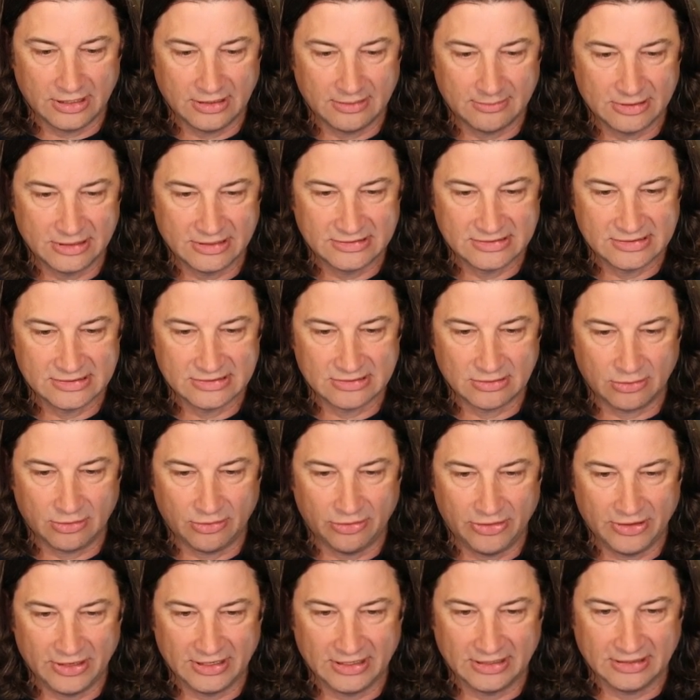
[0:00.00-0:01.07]
I mean, this is the whole
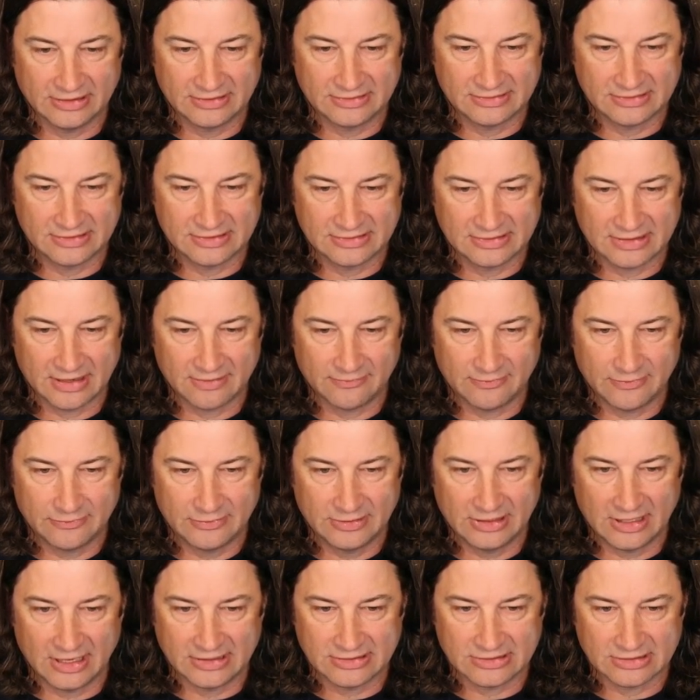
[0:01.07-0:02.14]
thing. It's got 50
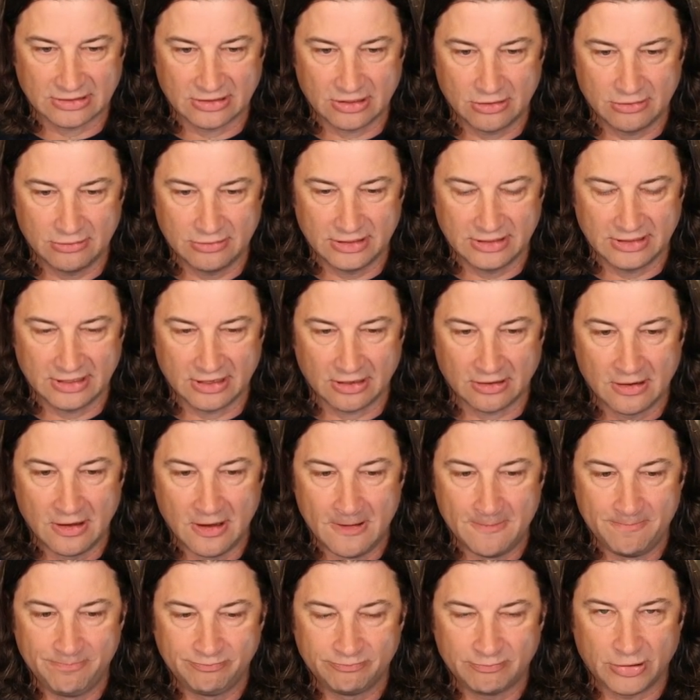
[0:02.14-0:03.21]
lines of code in there,
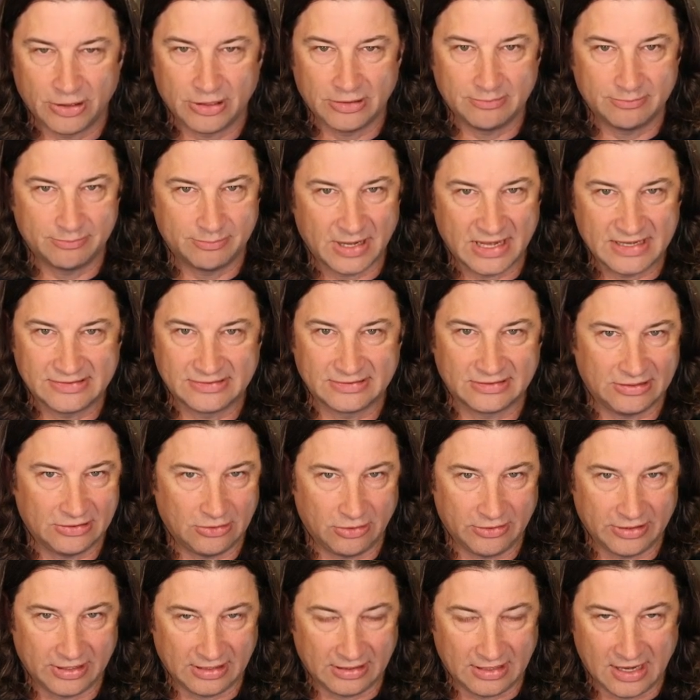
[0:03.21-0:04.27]
but basically all
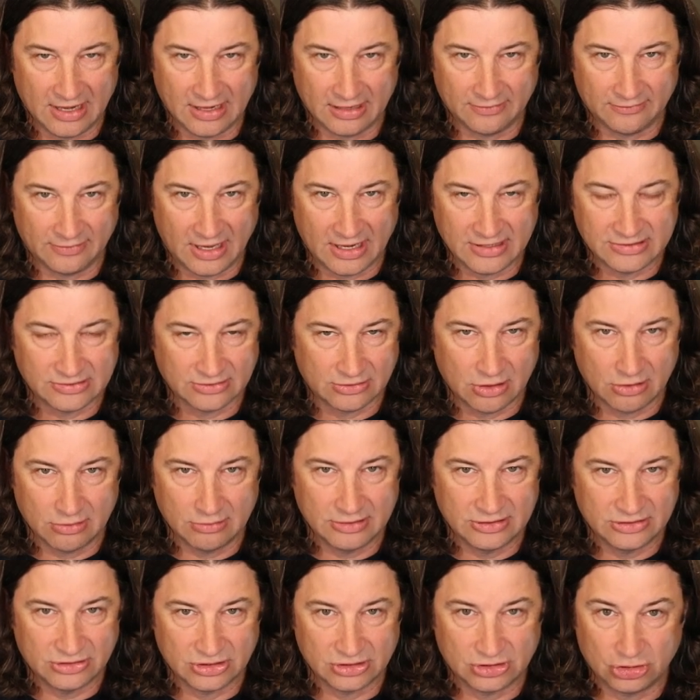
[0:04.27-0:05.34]
that lines of code
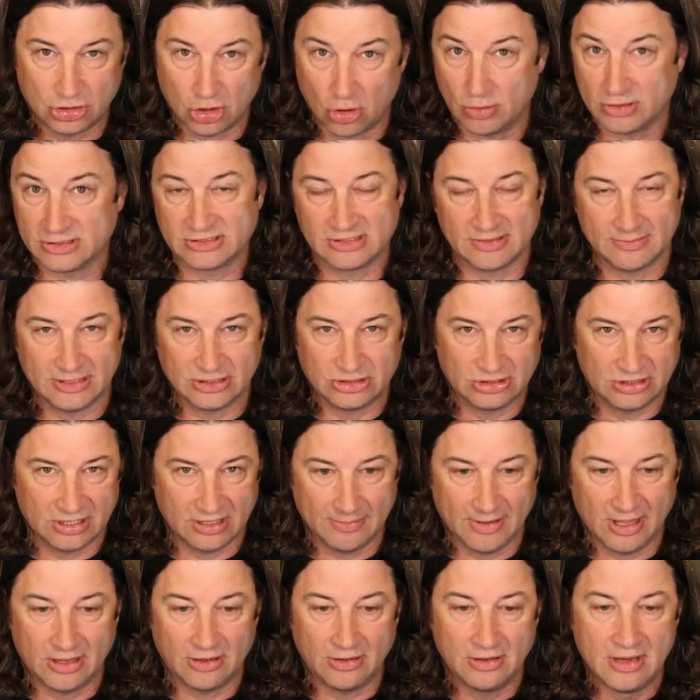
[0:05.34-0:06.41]
is just showing some
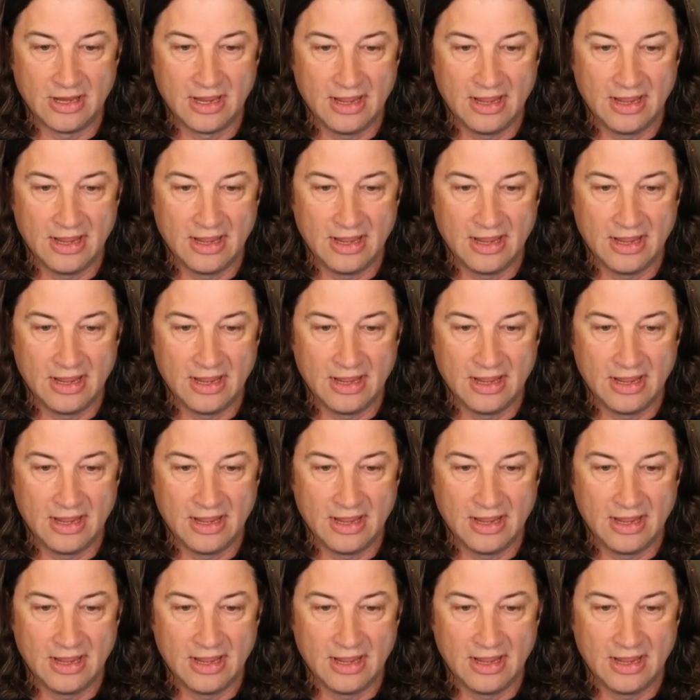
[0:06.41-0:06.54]
HTML.